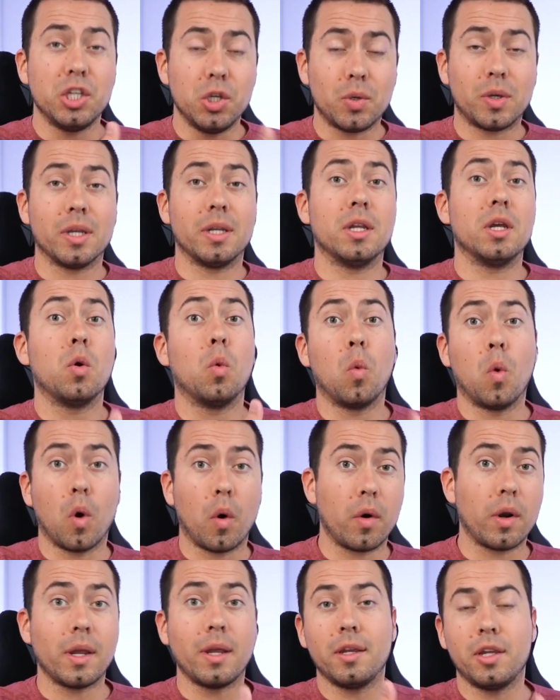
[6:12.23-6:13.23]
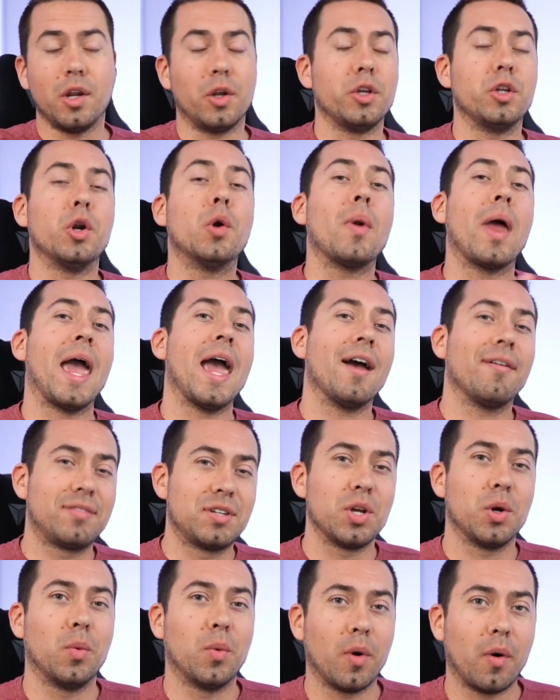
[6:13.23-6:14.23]
you can worry, you know, you don't have
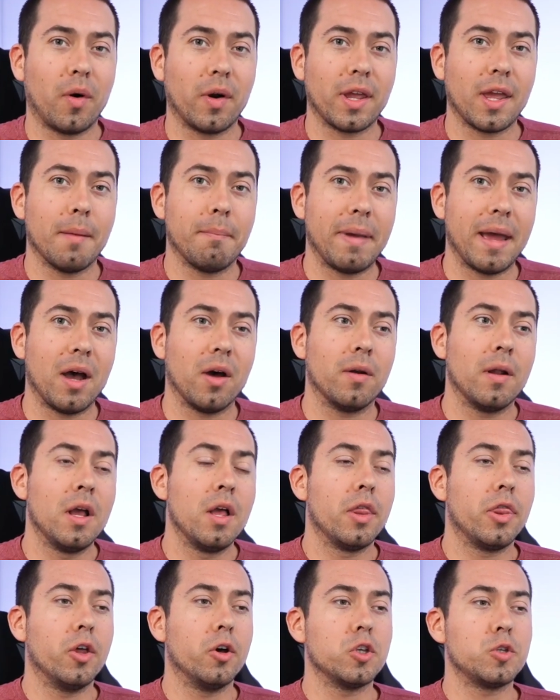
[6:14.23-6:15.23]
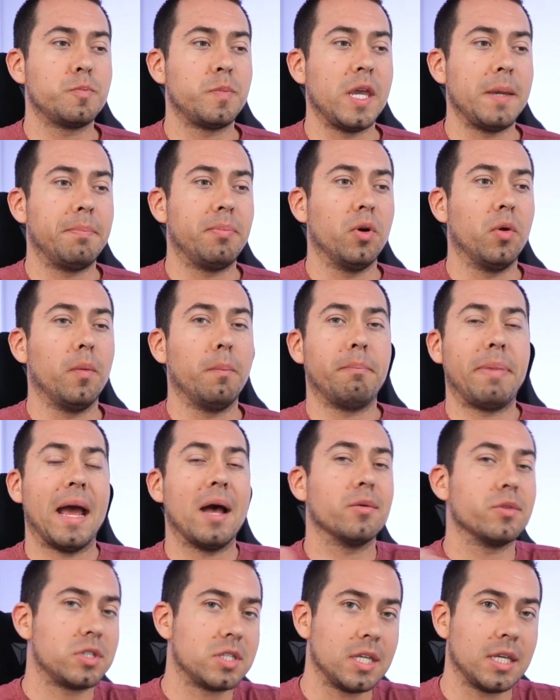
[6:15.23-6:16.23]
to worry about those people
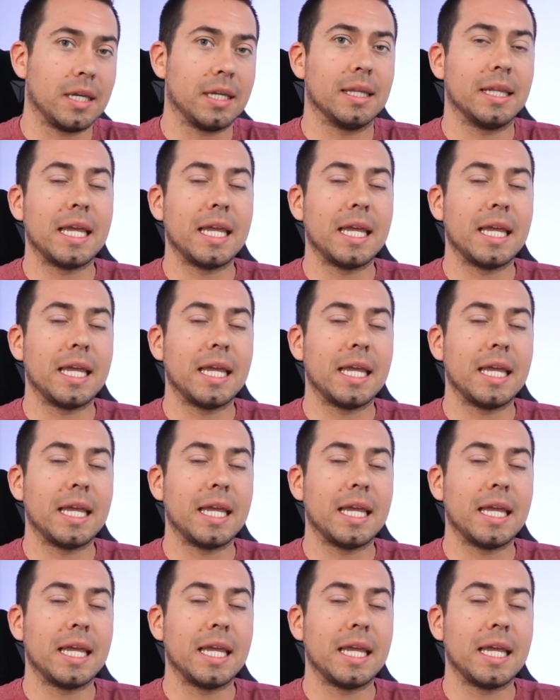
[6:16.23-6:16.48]
bouncing